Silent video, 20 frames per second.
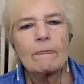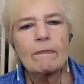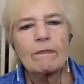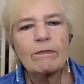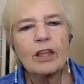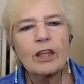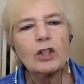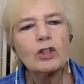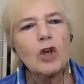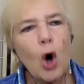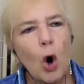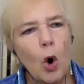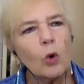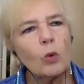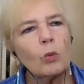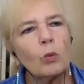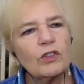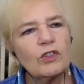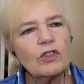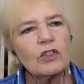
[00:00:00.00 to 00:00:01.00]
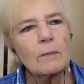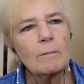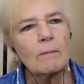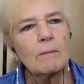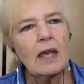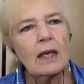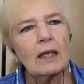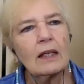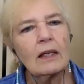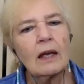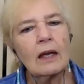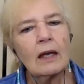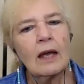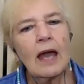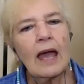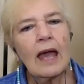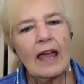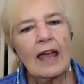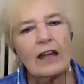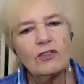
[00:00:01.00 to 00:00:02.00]
the goal was to make
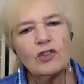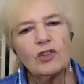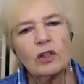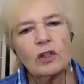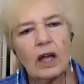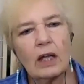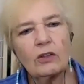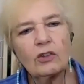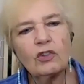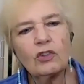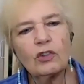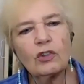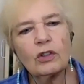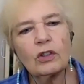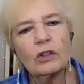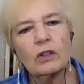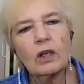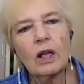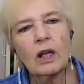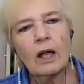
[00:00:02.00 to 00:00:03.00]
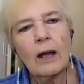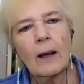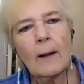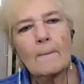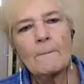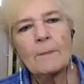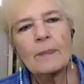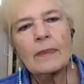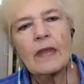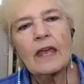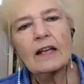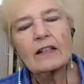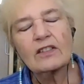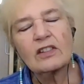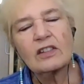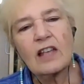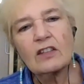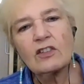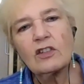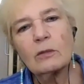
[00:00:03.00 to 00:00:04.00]
education
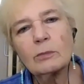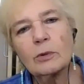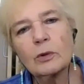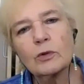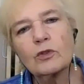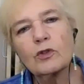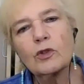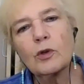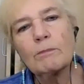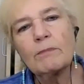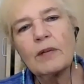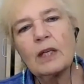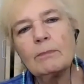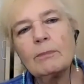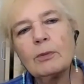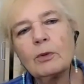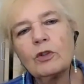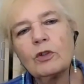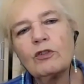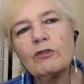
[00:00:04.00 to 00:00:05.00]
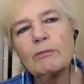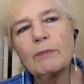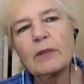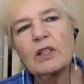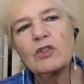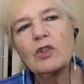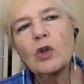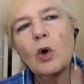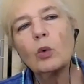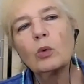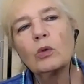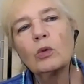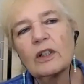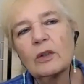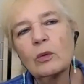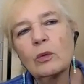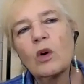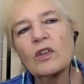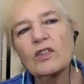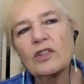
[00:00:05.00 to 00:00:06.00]
accessible to people who've been told
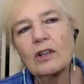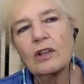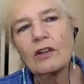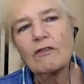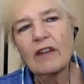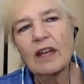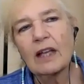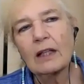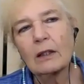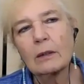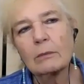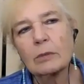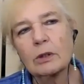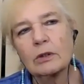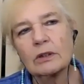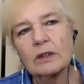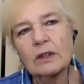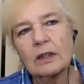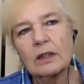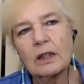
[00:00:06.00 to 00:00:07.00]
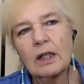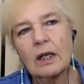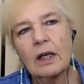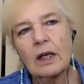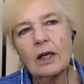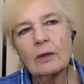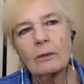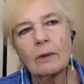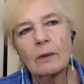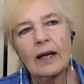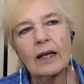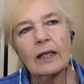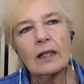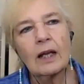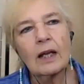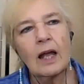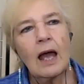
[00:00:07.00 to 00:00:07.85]
it wasn't available right?